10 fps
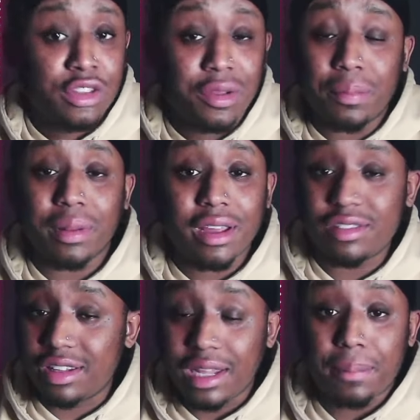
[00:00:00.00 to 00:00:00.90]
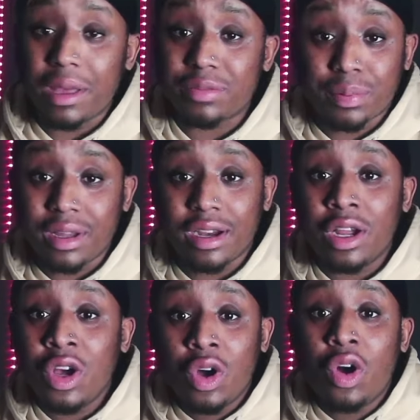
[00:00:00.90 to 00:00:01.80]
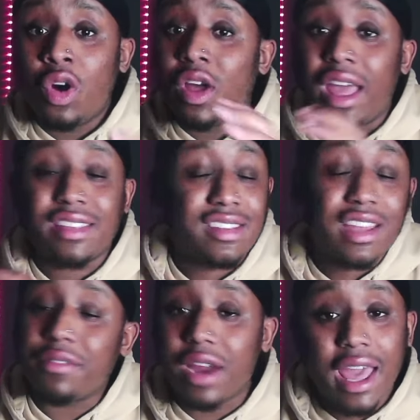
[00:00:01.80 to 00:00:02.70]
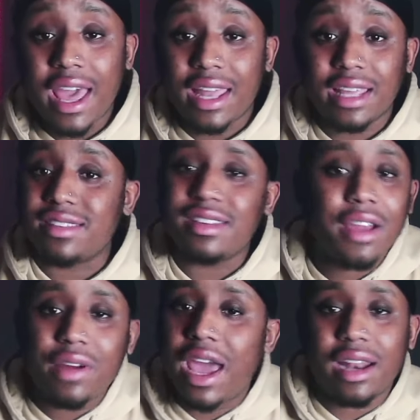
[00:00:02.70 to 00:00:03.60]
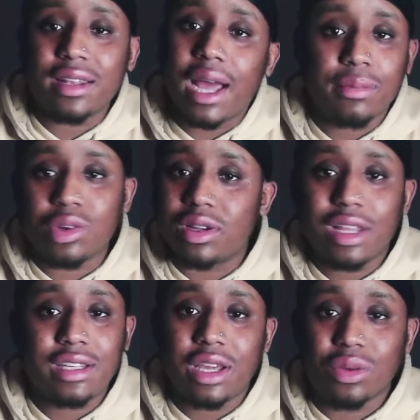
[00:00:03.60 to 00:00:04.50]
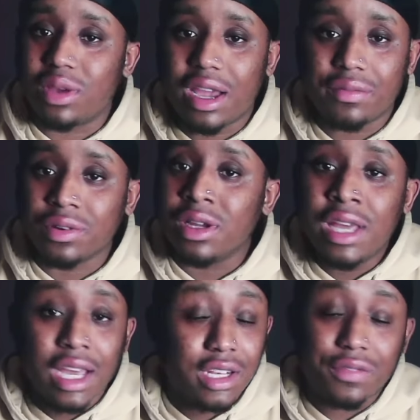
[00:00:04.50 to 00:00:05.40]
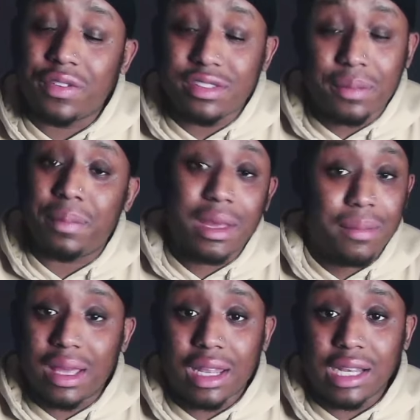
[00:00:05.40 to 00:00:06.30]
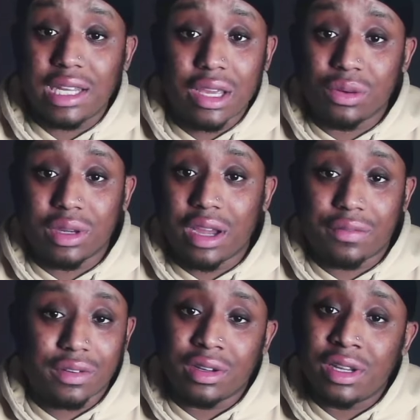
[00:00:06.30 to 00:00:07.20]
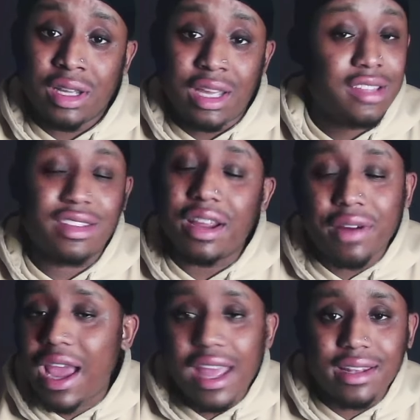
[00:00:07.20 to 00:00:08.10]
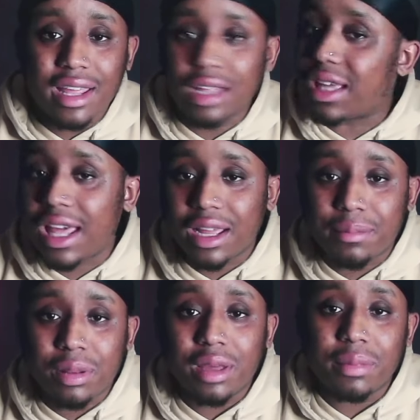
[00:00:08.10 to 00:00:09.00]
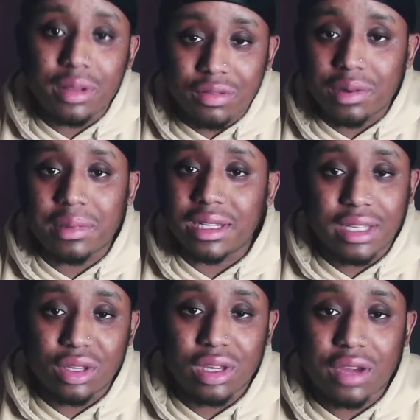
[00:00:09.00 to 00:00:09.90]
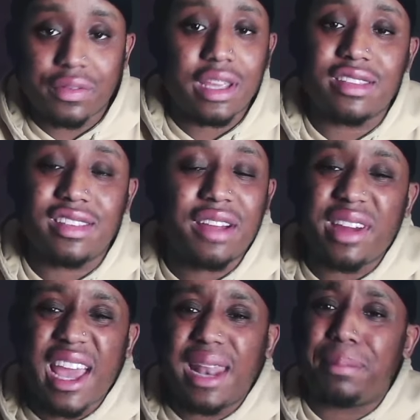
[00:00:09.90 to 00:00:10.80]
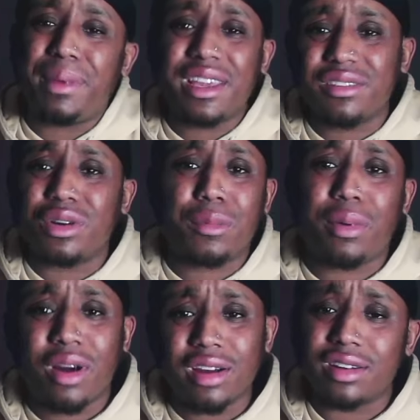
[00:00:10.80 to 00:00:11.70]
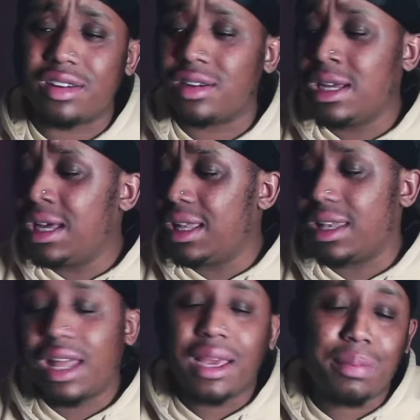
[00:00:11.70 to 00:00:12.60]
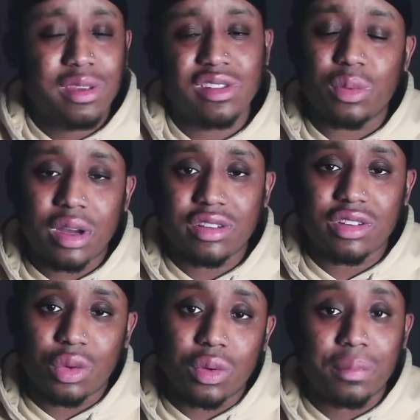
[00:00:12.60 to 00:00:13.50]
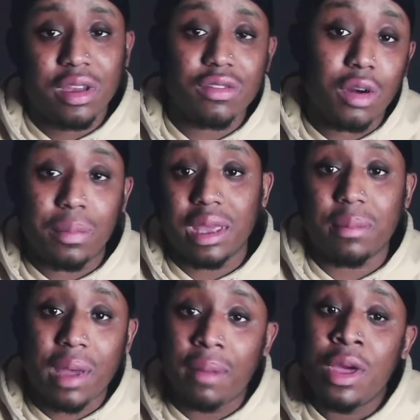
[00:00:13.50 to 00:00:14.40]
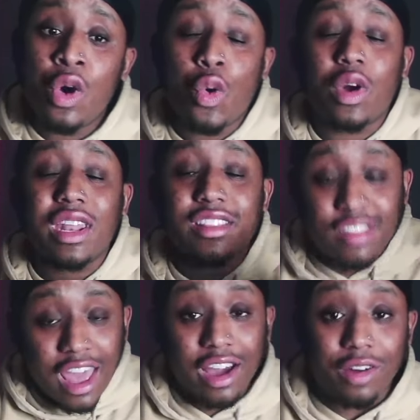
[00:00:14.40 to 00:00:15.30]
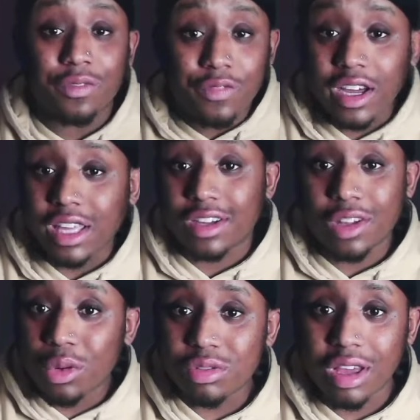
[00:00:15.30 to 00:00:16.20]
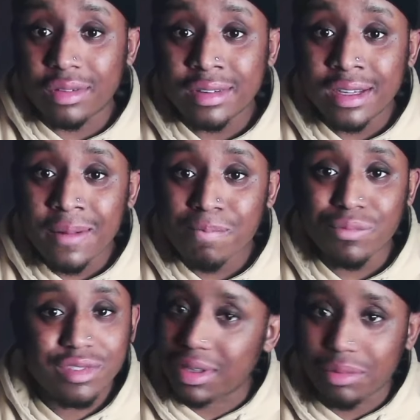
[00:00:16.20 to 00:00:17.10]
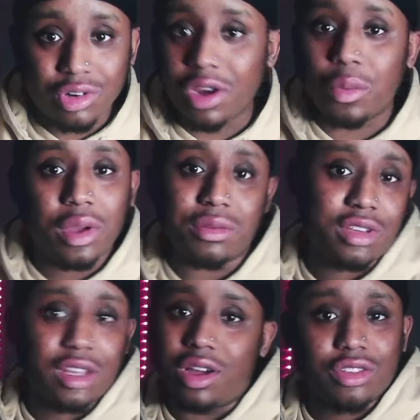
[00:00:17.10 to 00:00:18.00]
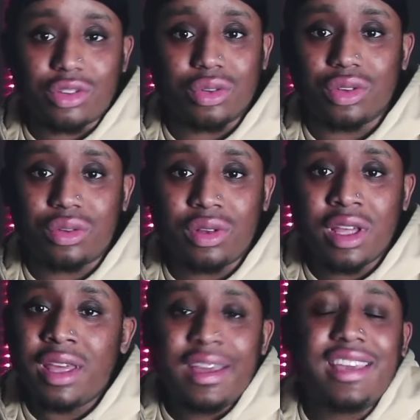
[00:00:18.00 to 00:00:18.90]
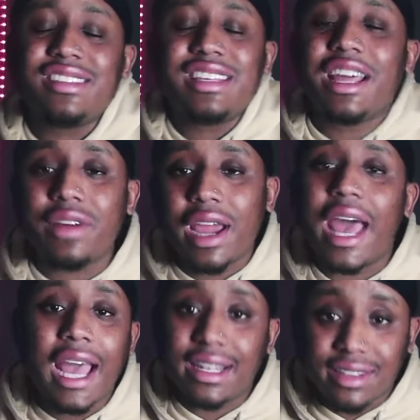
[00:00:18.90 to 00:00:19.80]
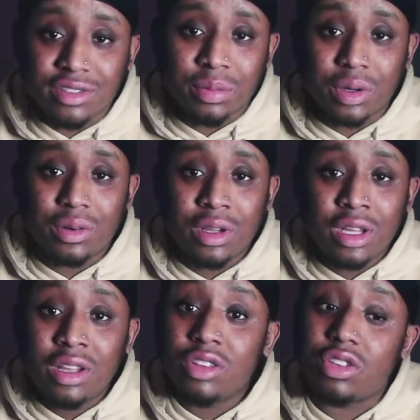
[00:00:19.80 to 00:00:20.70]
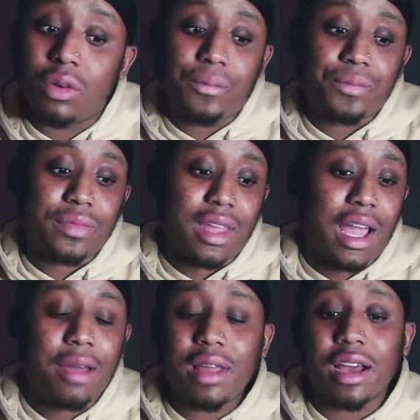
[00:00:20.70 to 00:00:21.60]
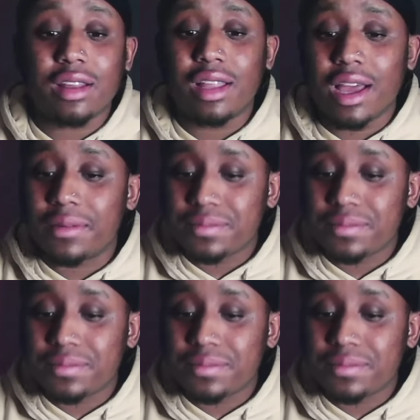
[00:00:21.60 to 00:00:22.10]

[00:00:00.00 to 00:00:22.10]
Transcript: Two players that their best player has never had. He's never had a lob there like Daniel Gafford, a defensive big man like Daniel Gafford. He's never had that. a guy that can play above the rim like Daniel Gafford. He's never had a pick and roll partner like PJ Washington who can pick and roll, pick and pop, who can attack a fucking closeout. Some Grant Williams couldn't also do. He's never had this, bro. So I'm not gonna lie.